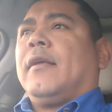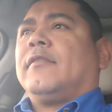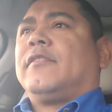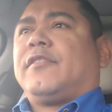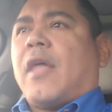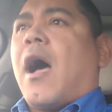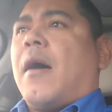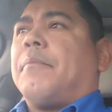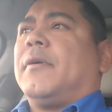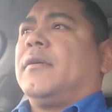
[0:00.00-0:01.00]

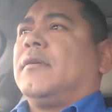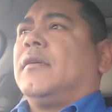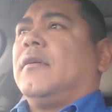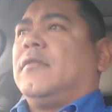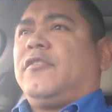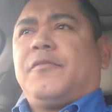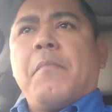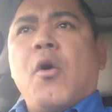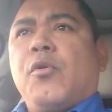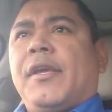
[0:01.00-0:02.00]
stop
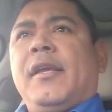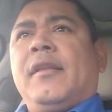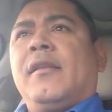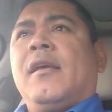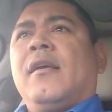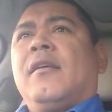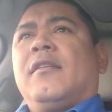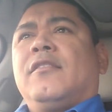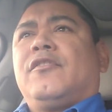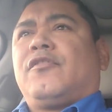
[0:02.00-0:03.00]
smoking,
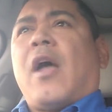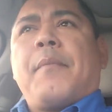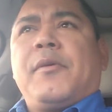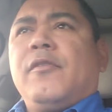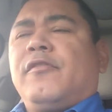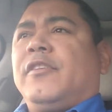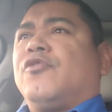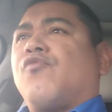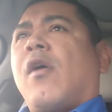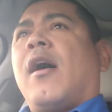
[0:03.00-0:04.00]
stop
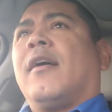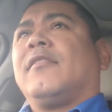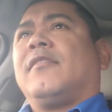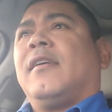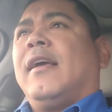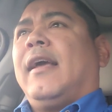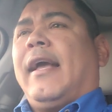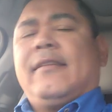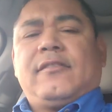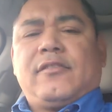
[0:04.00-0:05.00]
using drugs,
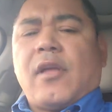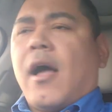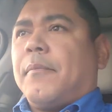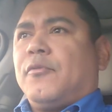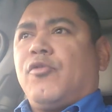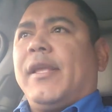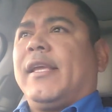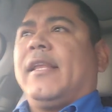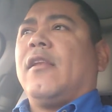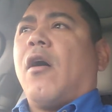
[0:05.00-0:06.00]
and stop
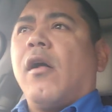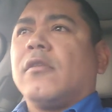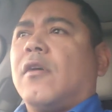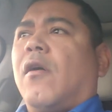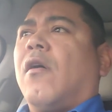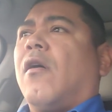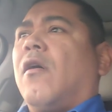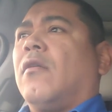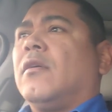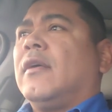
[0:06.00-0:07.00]
drinking
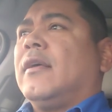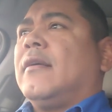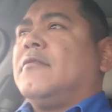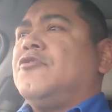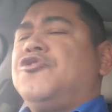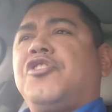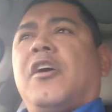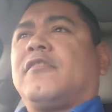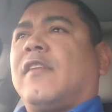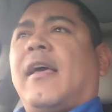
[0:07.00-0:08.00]
alcohol
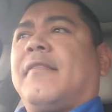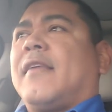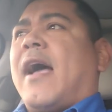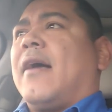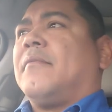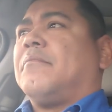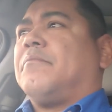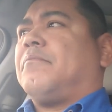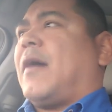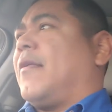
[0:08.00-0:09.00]
just like that.
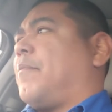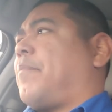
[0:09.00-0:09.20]
By